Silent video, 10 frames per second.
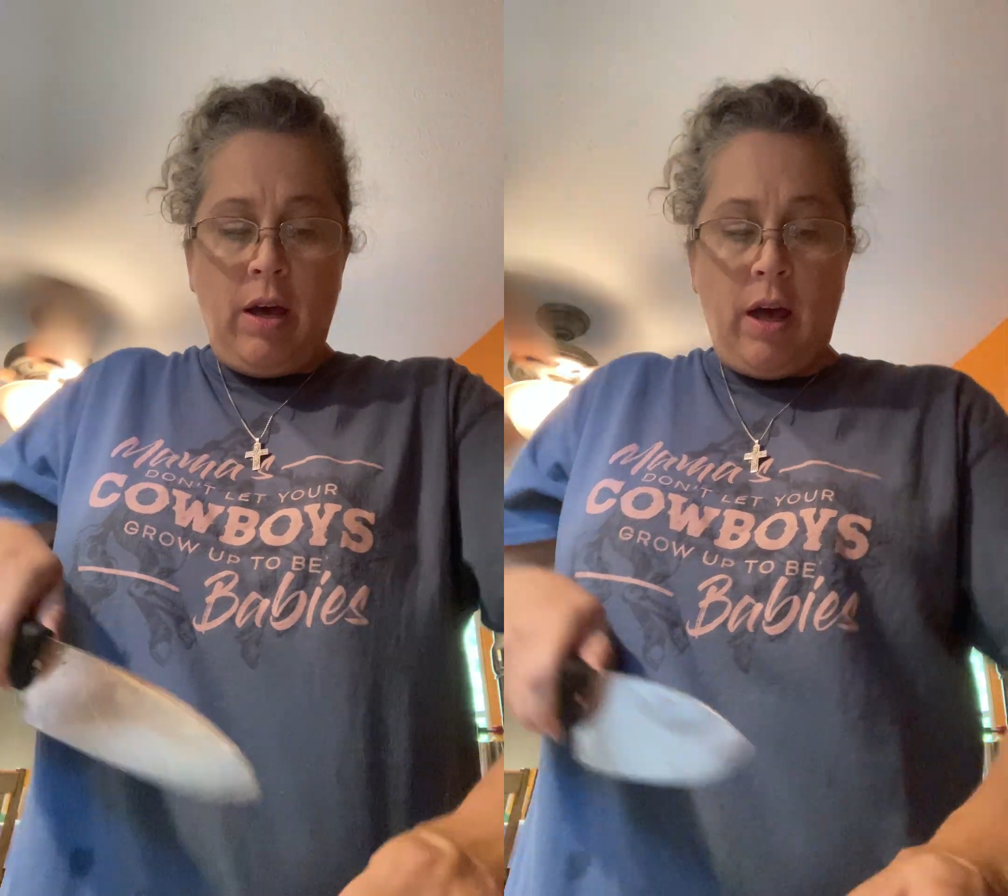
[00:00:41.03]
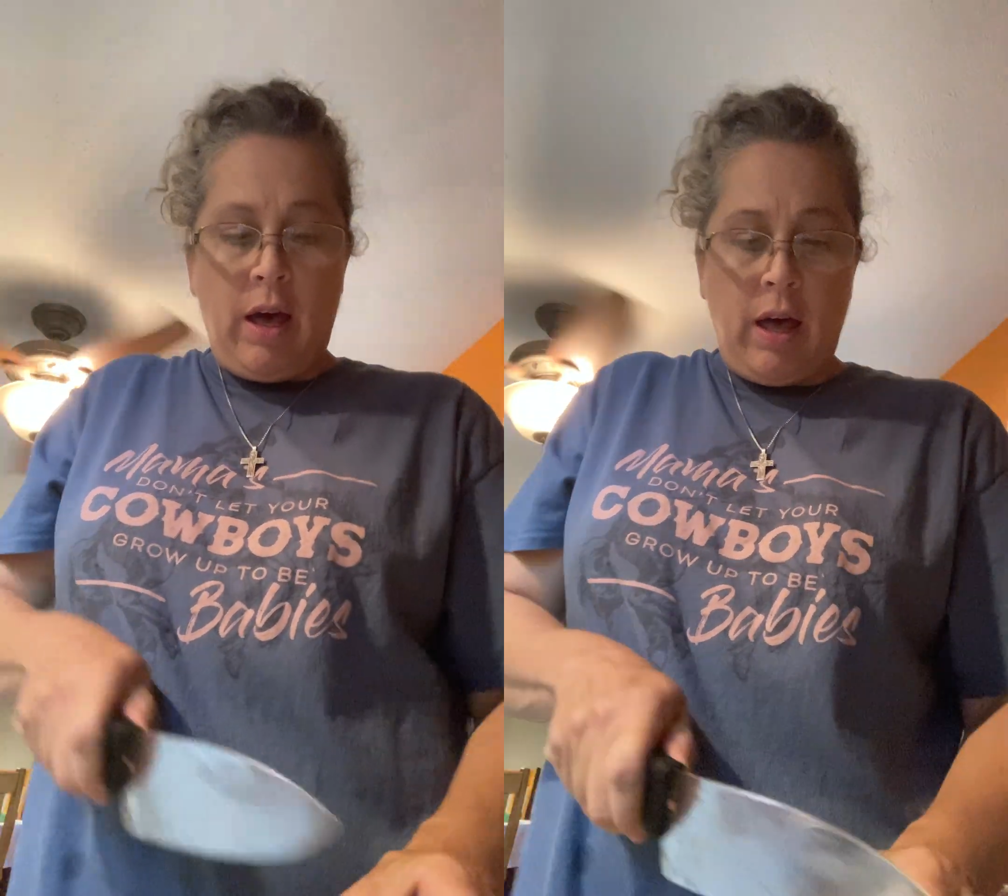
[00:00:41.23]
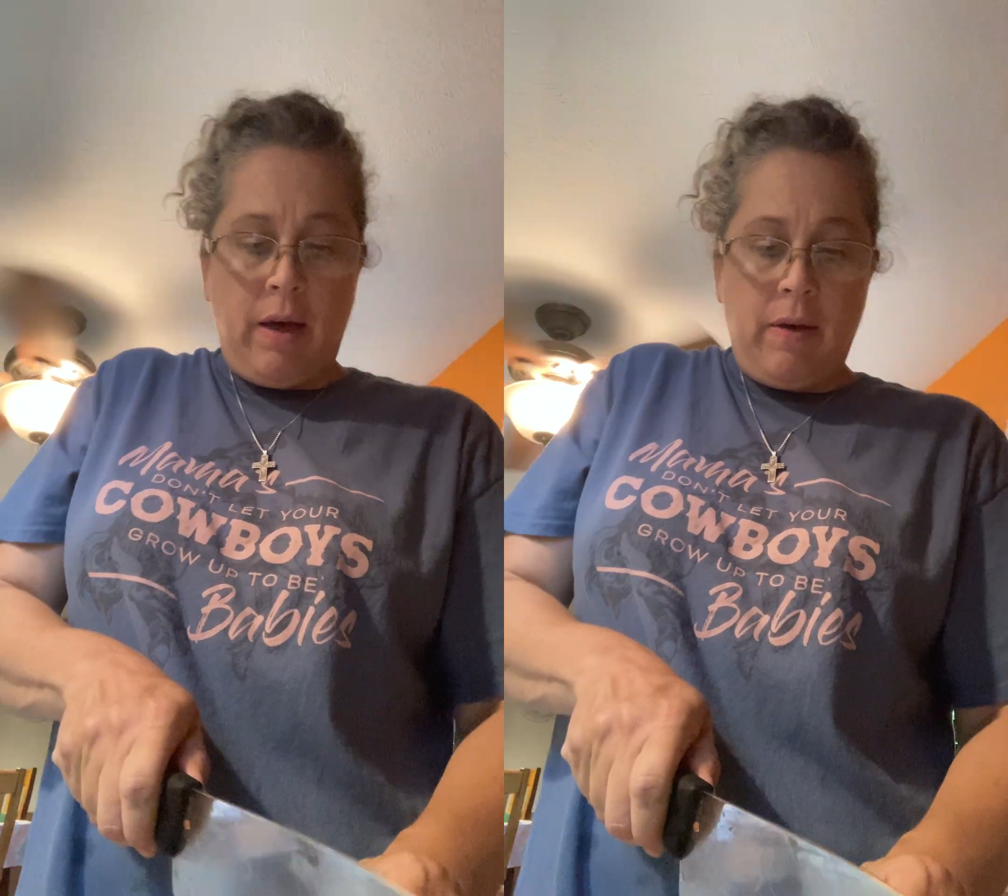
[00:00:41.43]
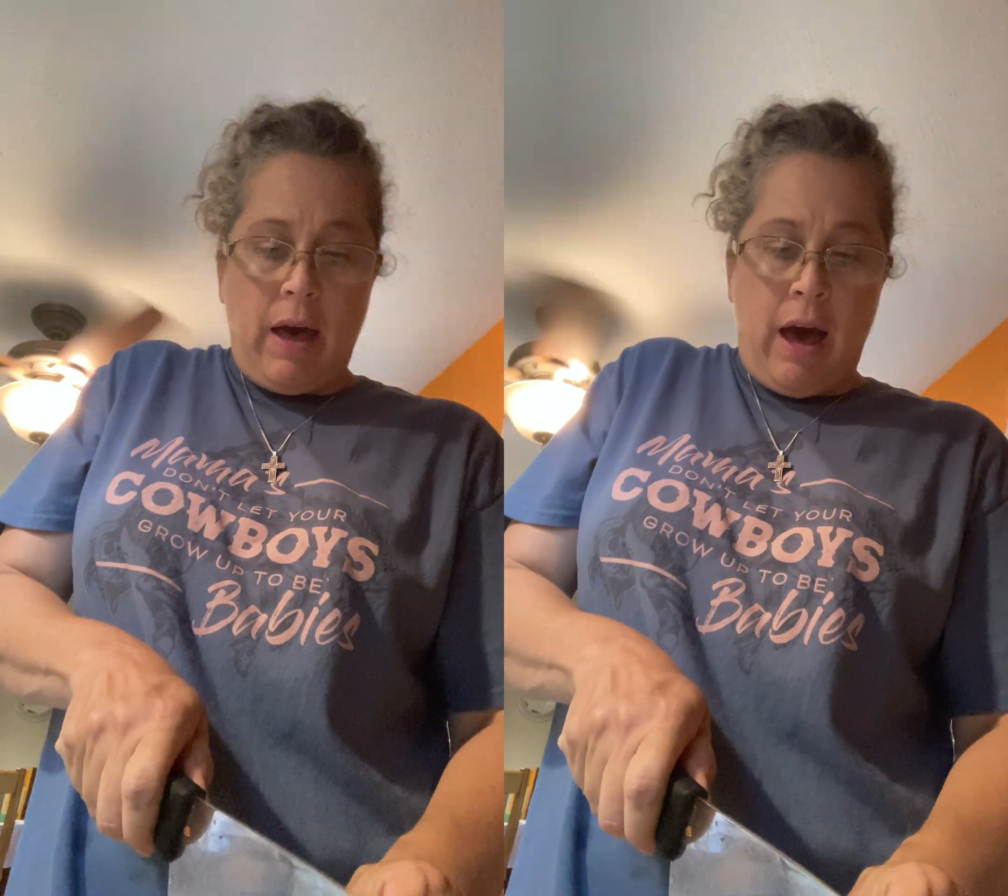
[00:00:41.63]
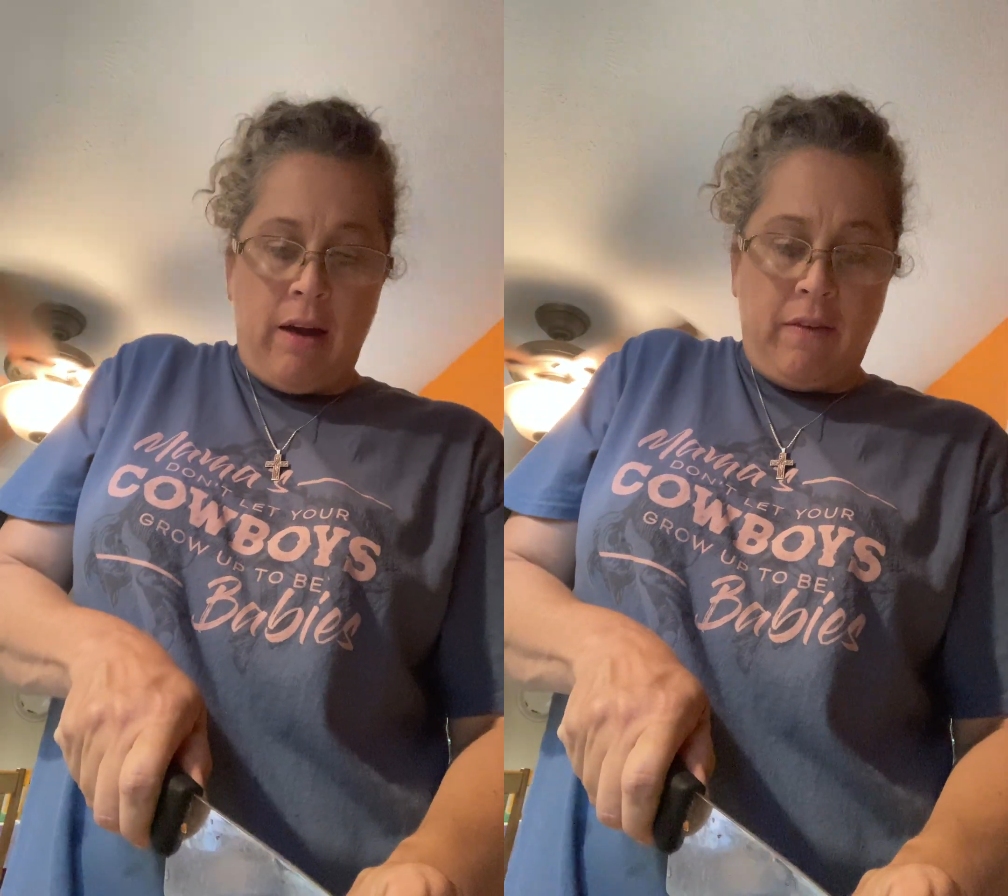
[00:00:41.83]

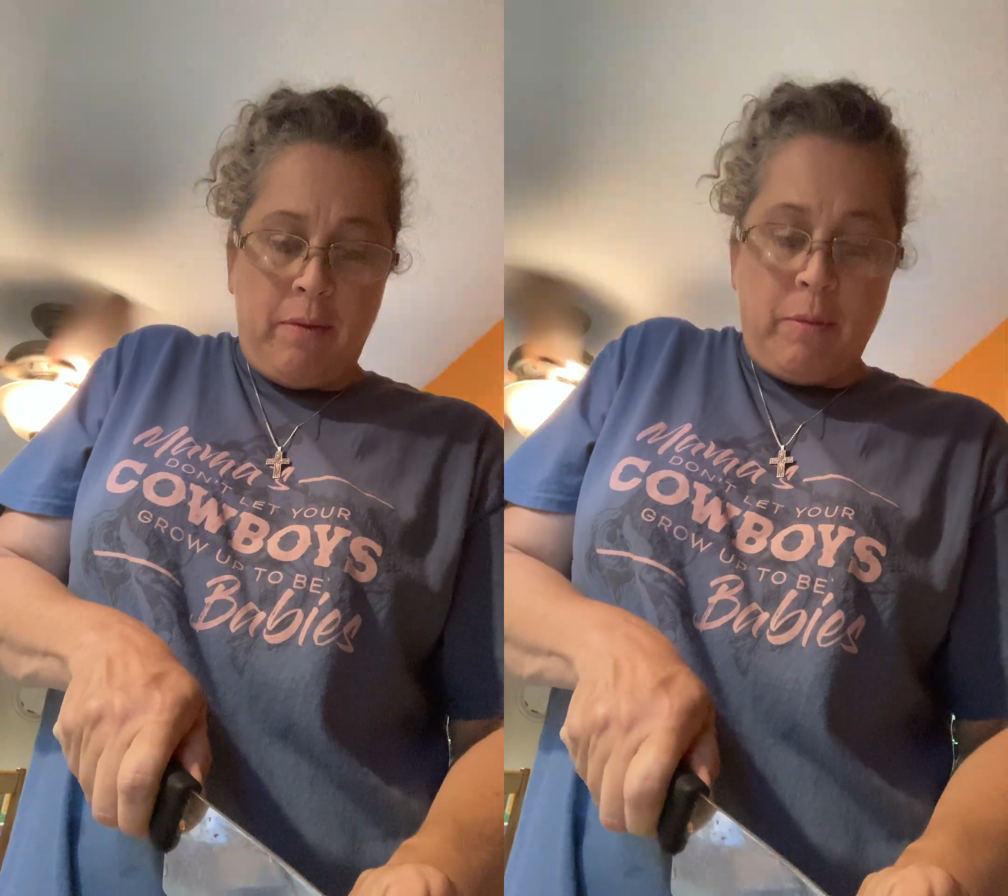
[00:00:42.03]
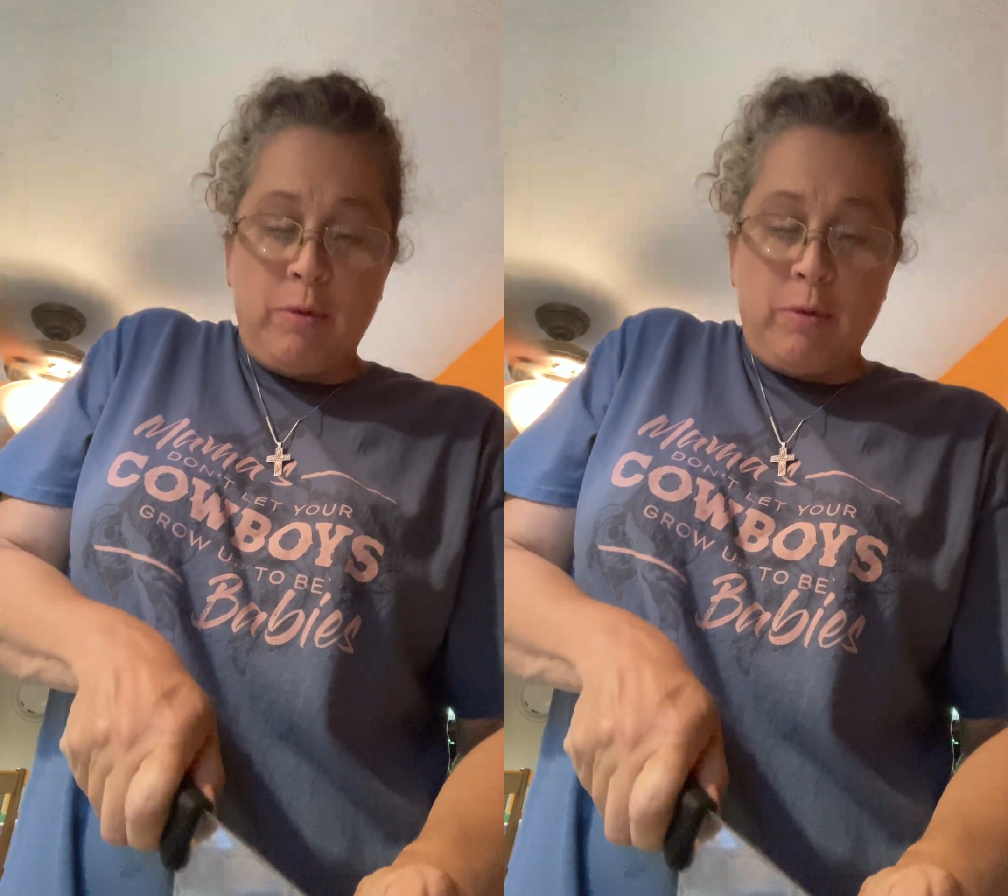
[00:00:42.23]
out of them.